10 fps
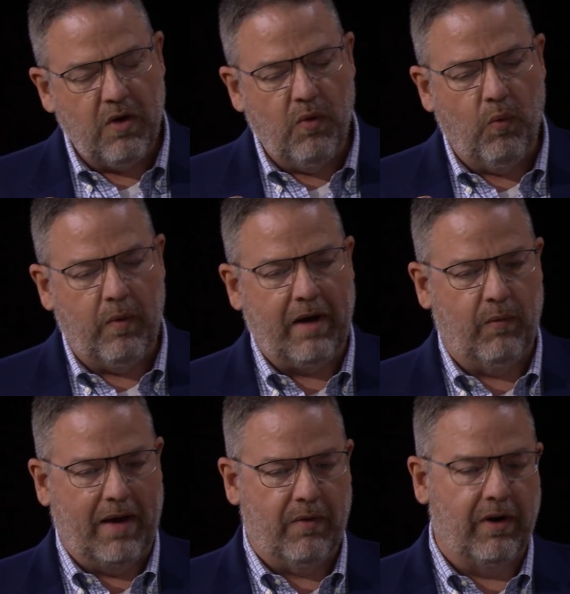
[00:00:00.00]

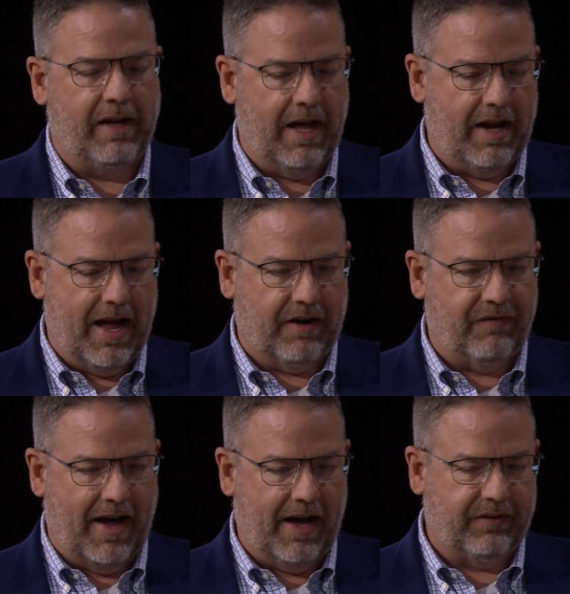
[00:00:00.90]
we really had to act
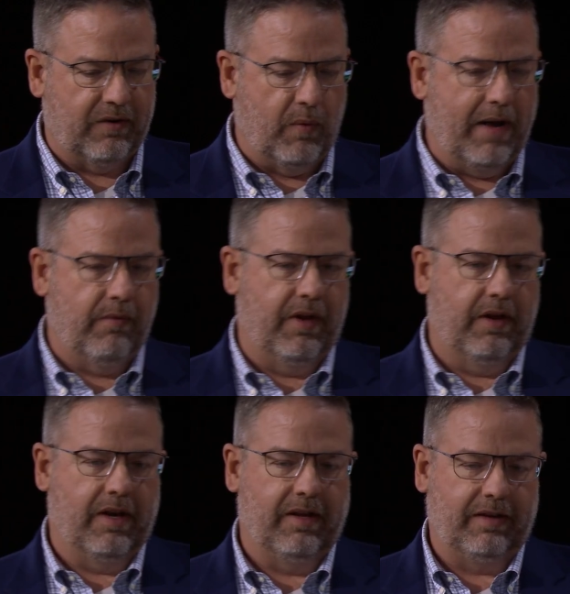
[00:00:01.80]
fast, and
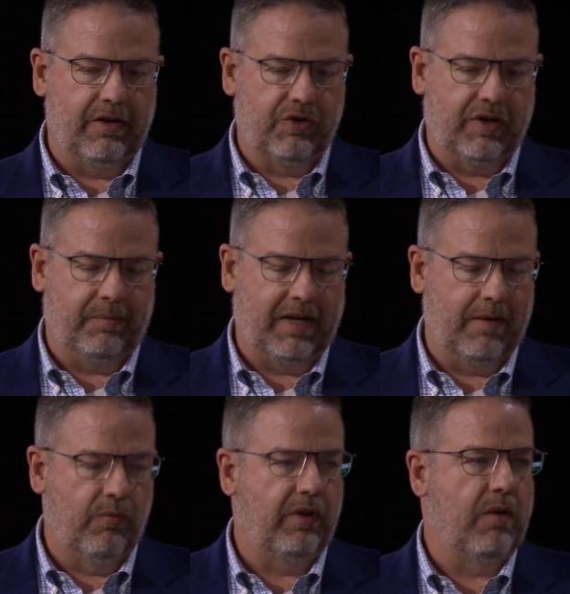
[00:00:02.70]
the leadership
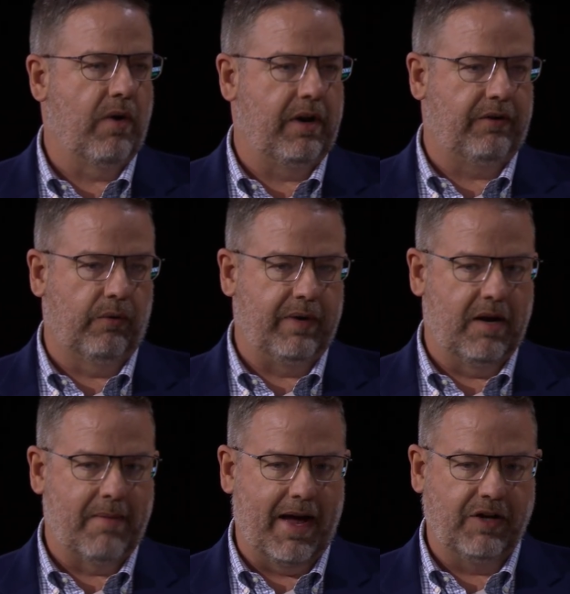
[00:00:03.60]
team really wanted to
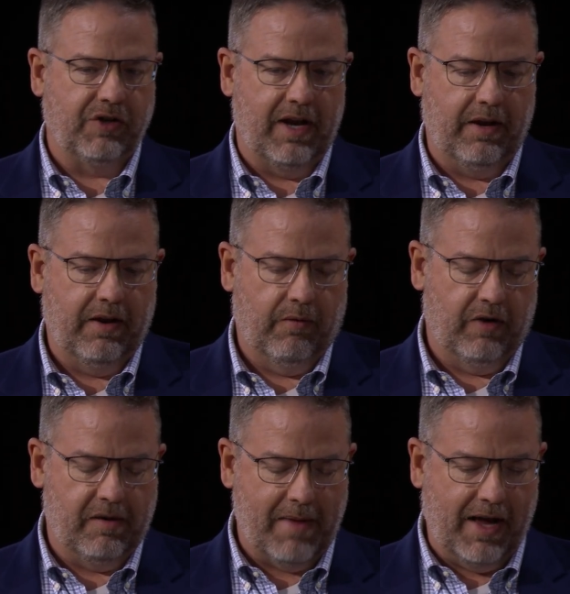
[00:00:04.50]

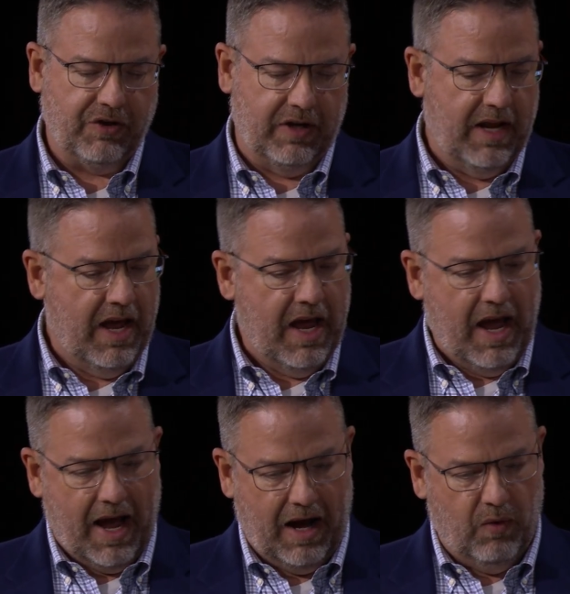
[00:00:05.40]
reimagine
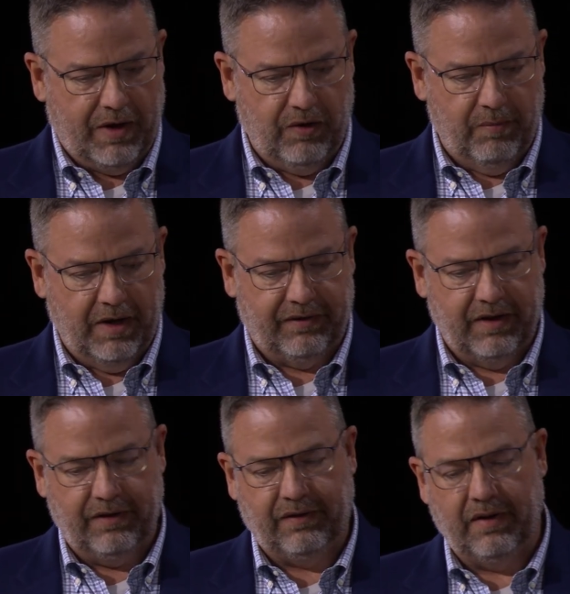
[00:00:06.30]
how we do
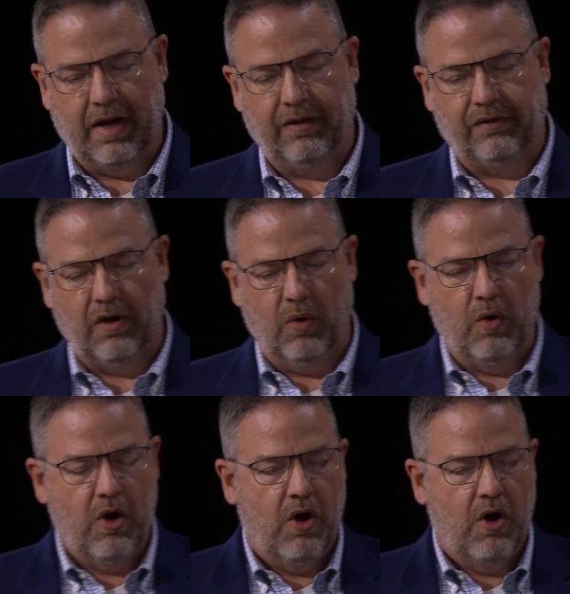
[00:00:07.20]
business, and so